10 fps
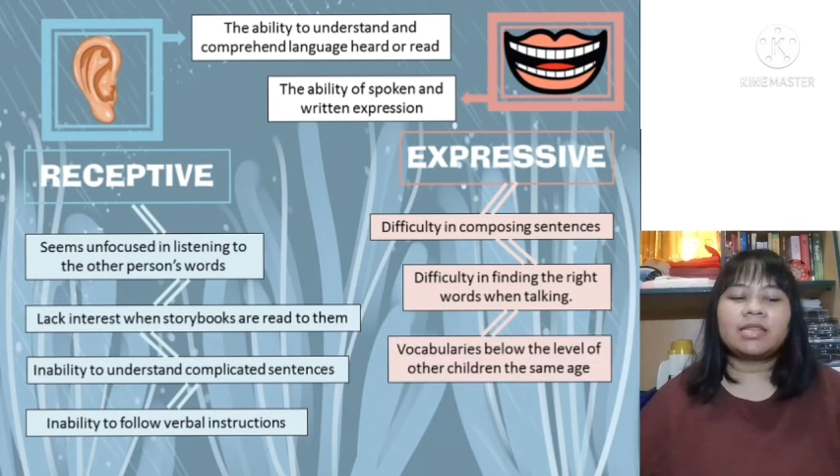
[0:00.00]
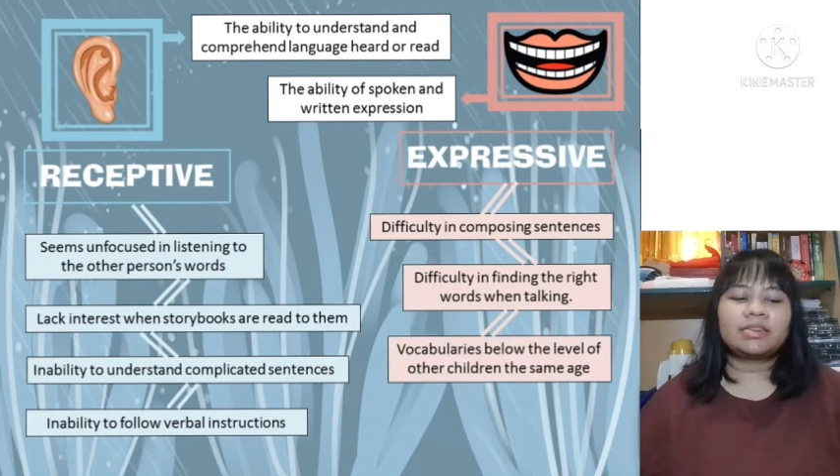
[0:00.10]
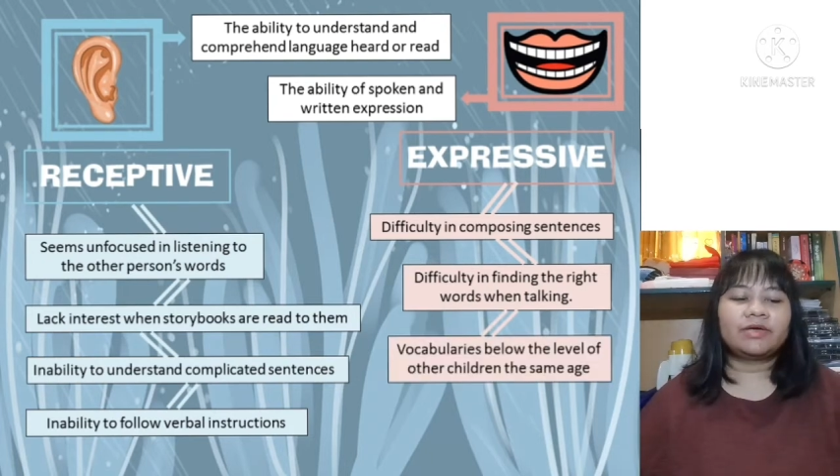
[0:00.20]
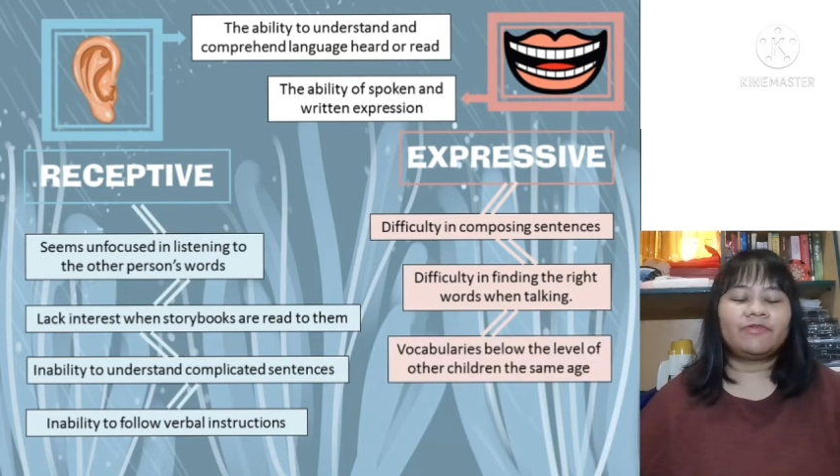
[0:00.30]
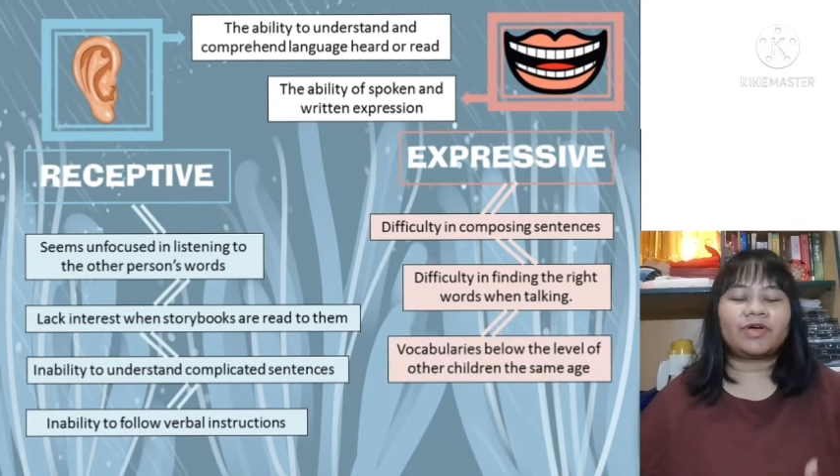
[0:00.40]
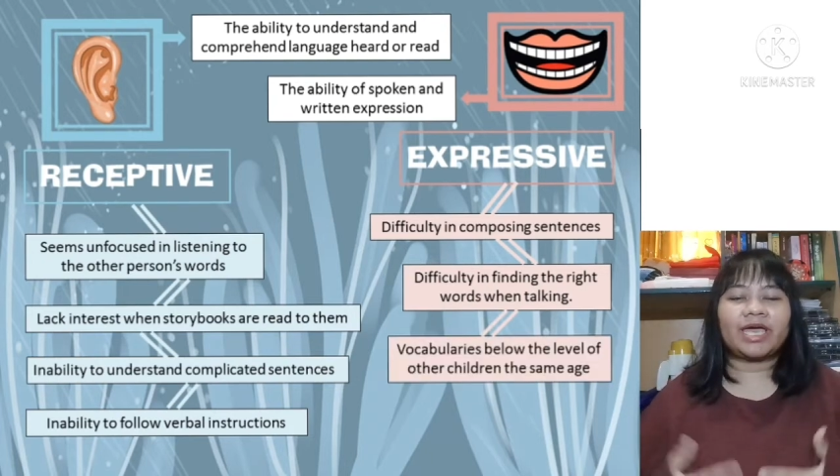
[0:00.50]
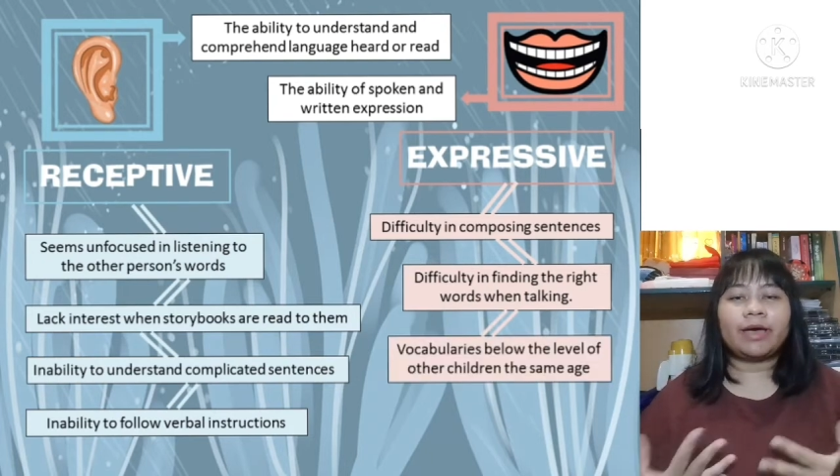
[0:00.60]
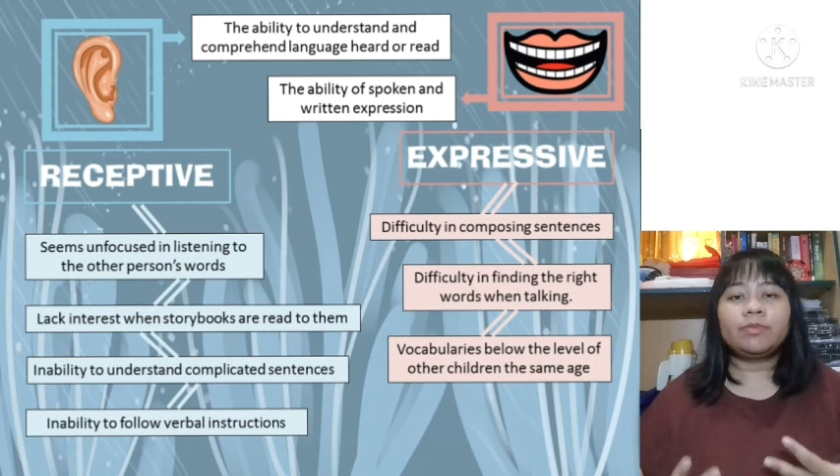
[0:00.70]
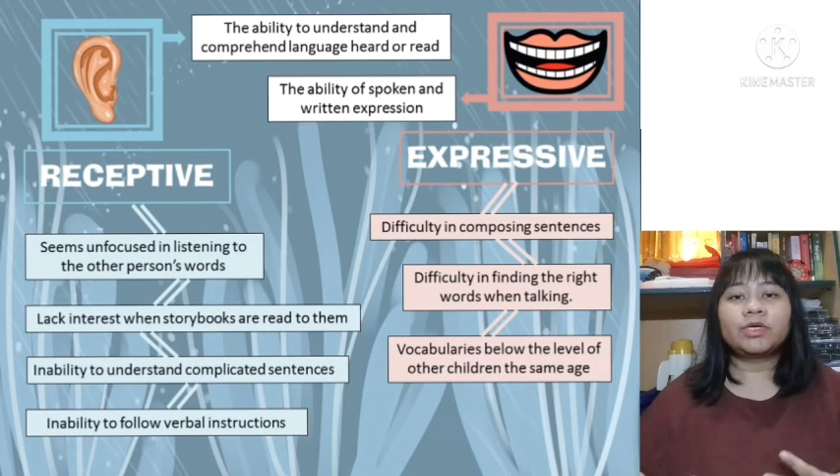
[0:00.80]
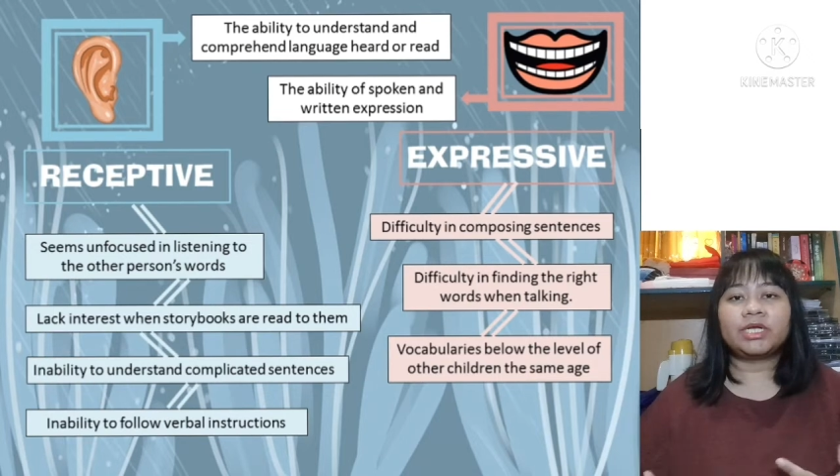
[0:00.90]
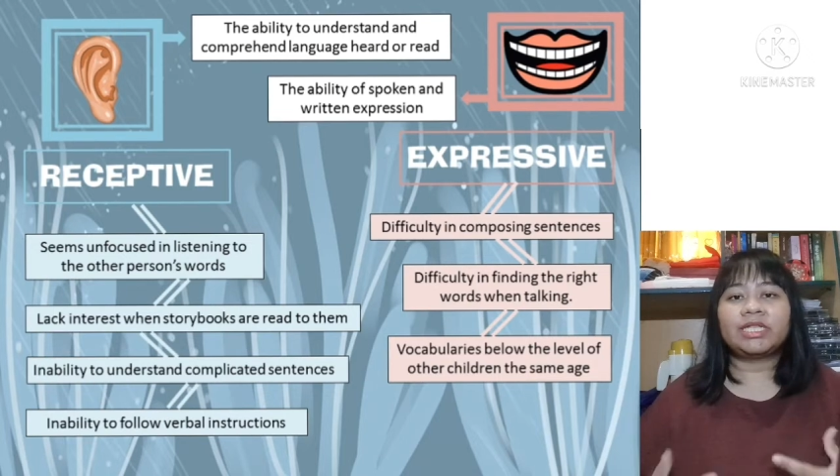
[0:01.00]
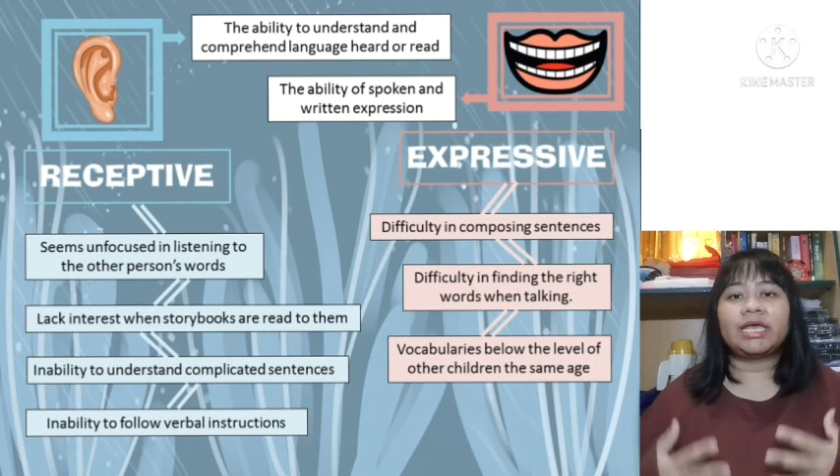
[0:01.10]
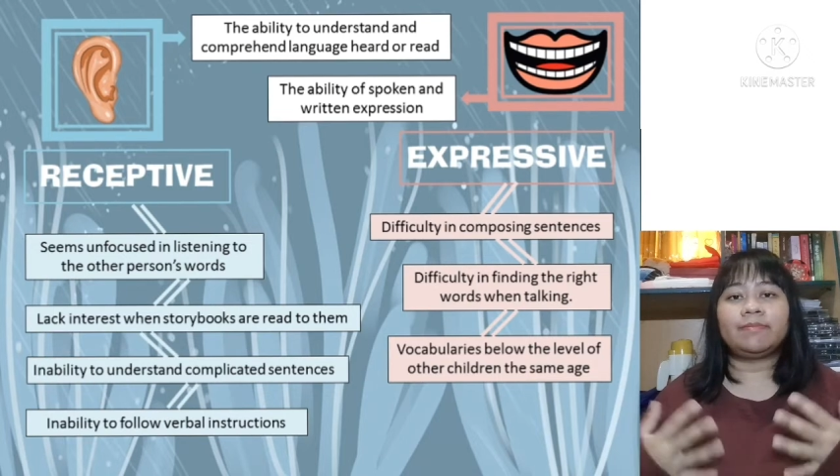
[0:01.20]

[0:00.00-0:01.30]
The vocabulary they